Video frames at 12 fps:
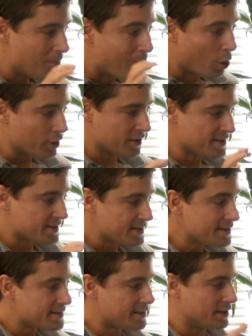more
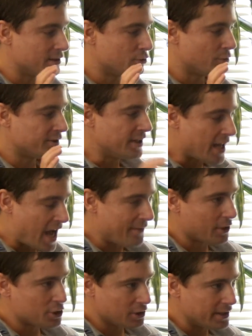consistent with the
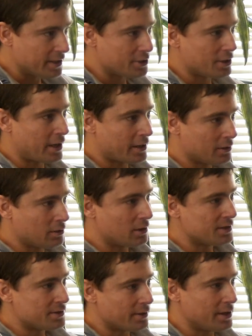average linkage hierarchical
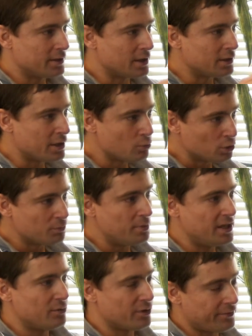clustering than they would
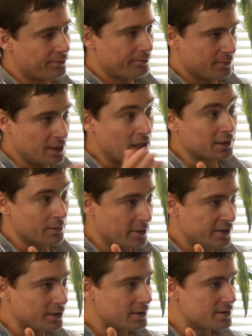be with the other
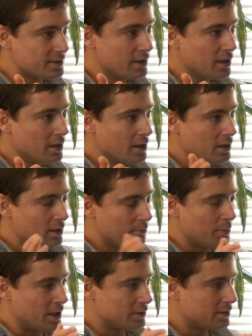methods.
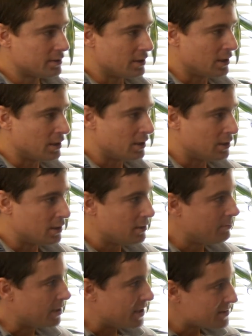But
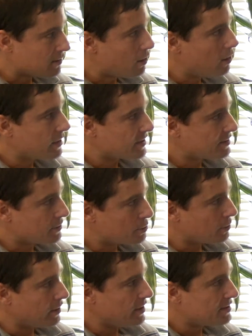as long as the
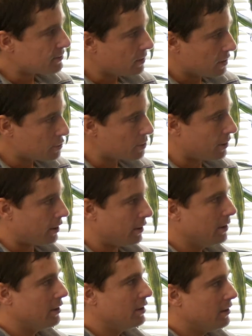tree
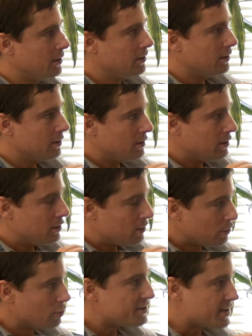structure
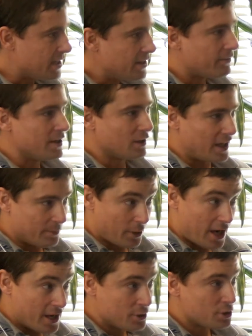looks anything like
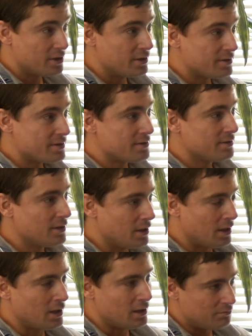branches,
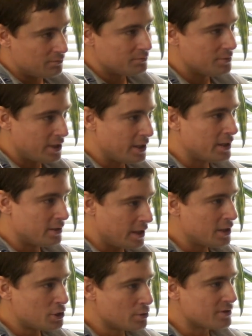
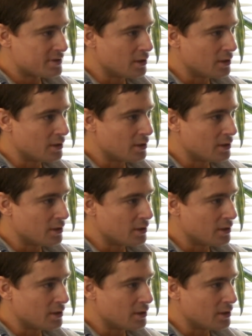it should